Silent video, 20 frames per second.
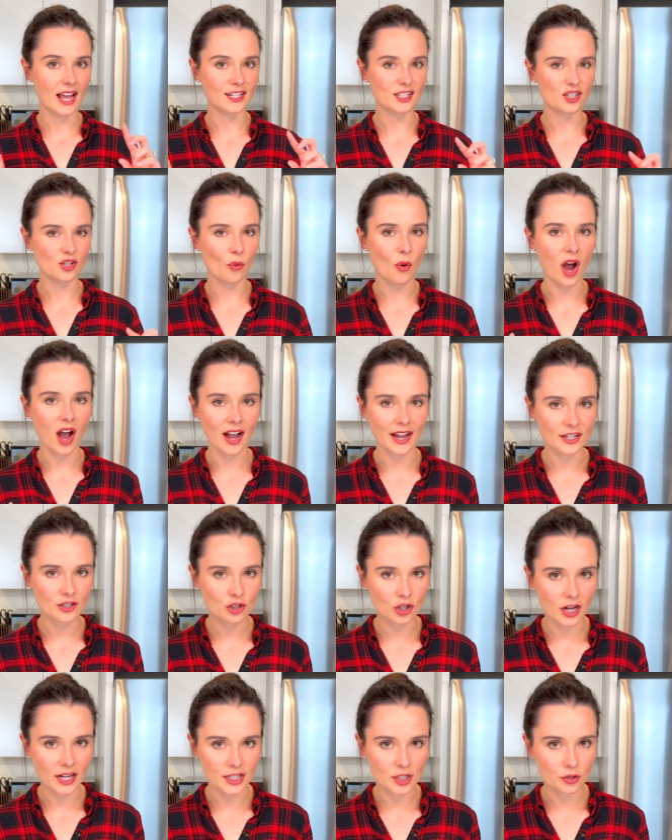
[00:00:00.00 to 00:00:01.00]
and so I
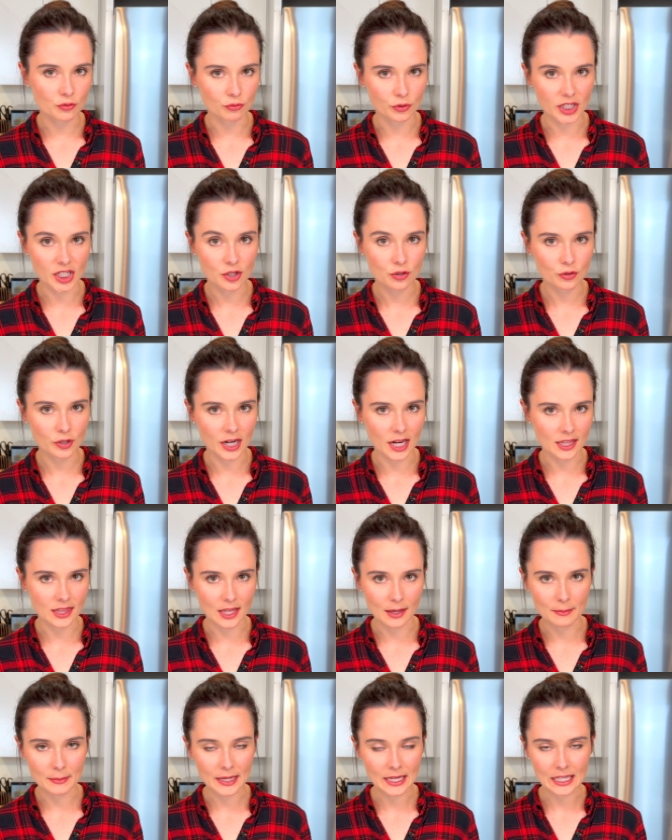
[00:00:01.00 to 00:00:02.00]
tried to recreate
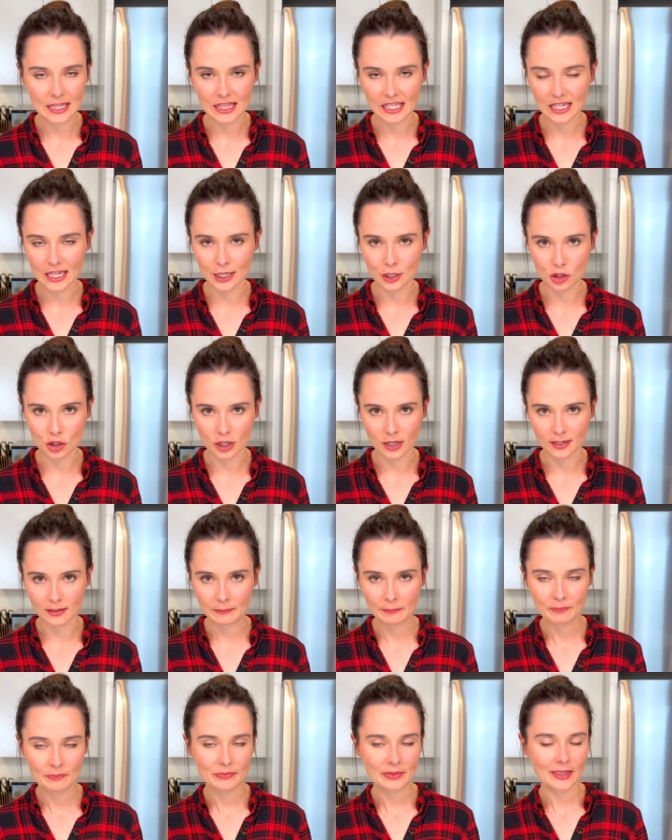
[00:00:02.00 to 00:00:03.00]
them in the kitchen,
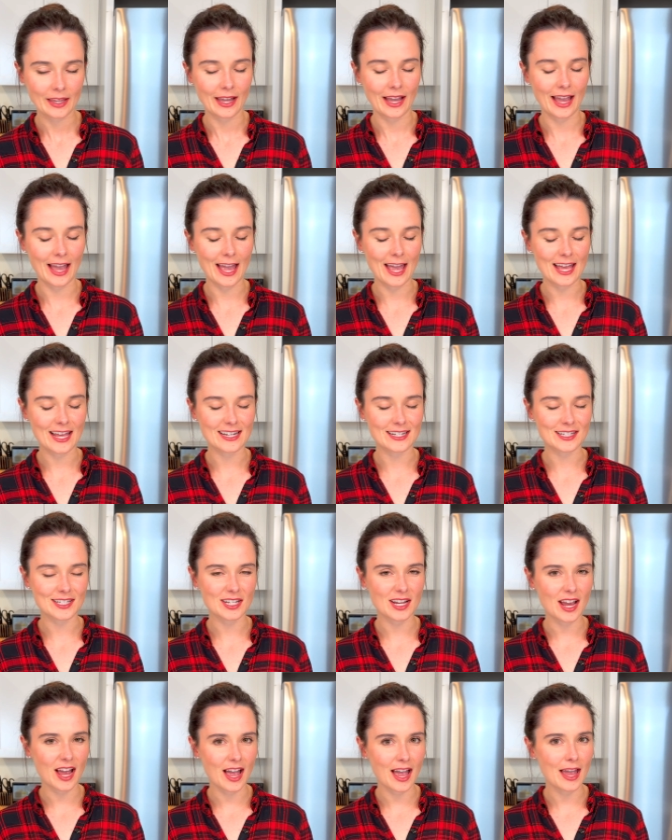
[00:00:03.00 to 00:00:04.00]
and
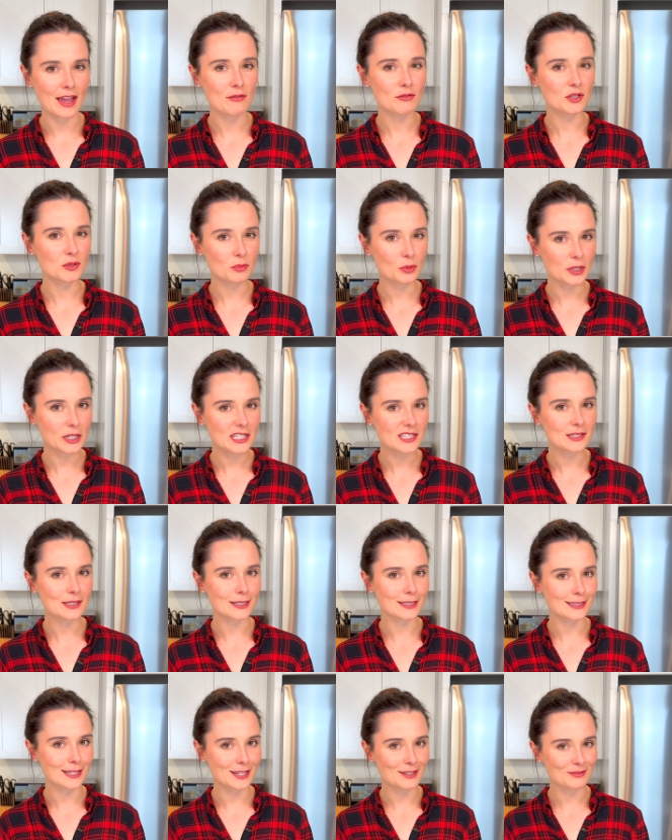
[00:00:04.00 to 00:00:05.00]
it was pretty
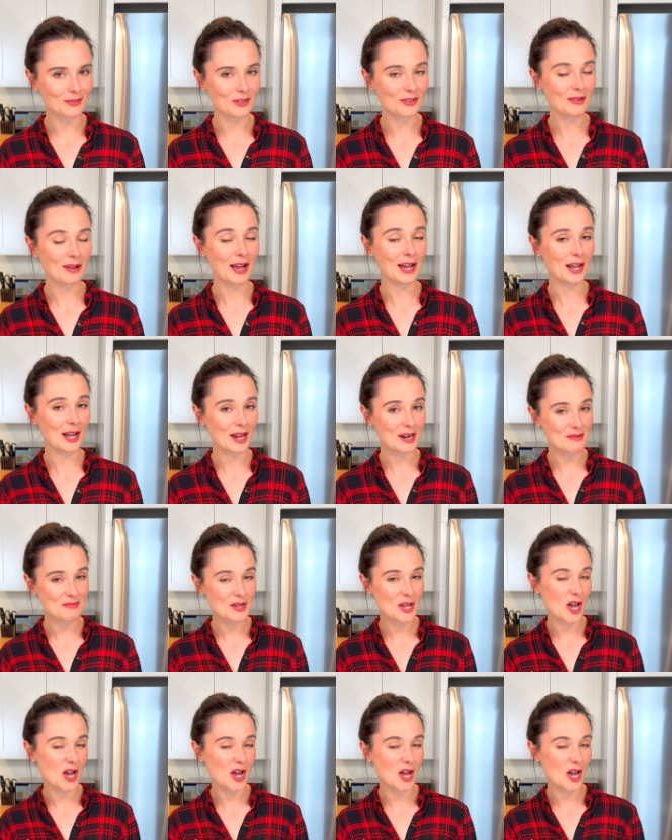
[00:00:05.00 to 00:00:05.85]
successful. I gotta be